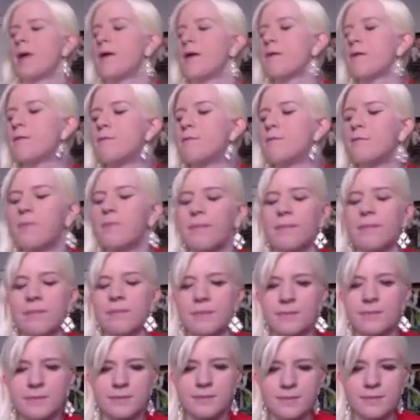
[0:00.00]

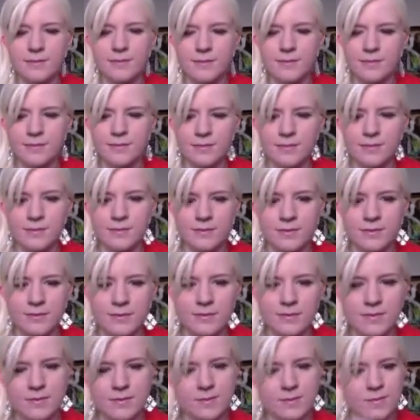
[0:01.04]

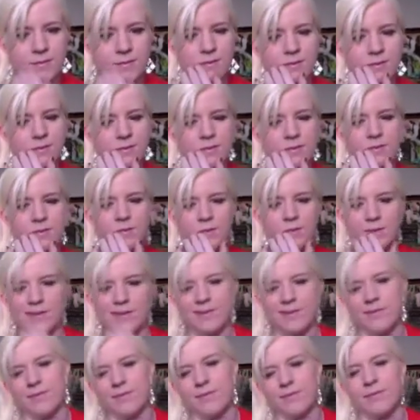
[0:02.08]

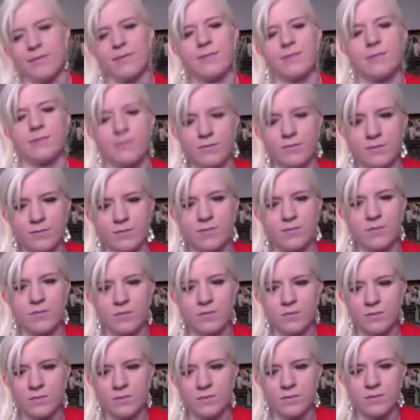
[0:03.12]

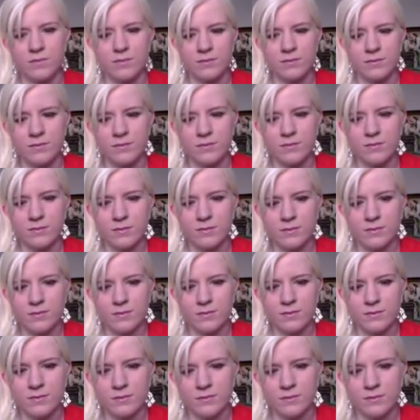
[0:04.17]

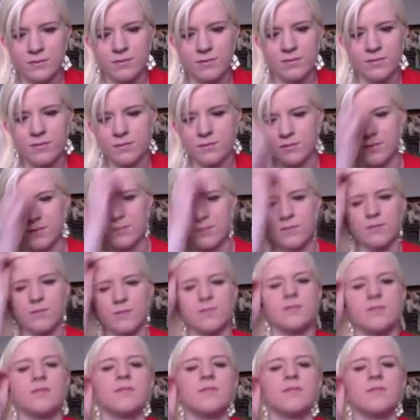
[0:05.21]
No words are spoken by the person on screen.